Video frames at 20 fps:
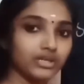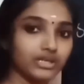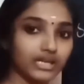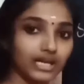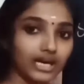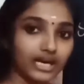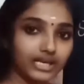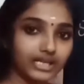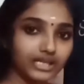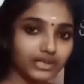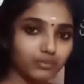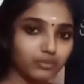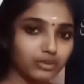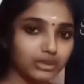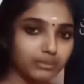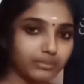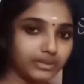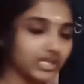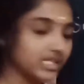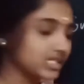9
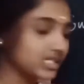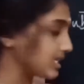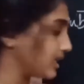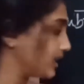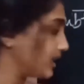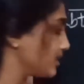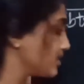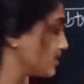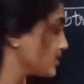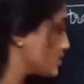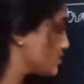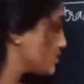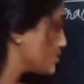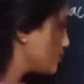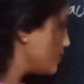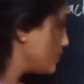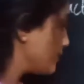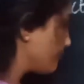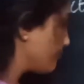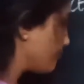will be changed
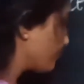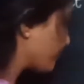to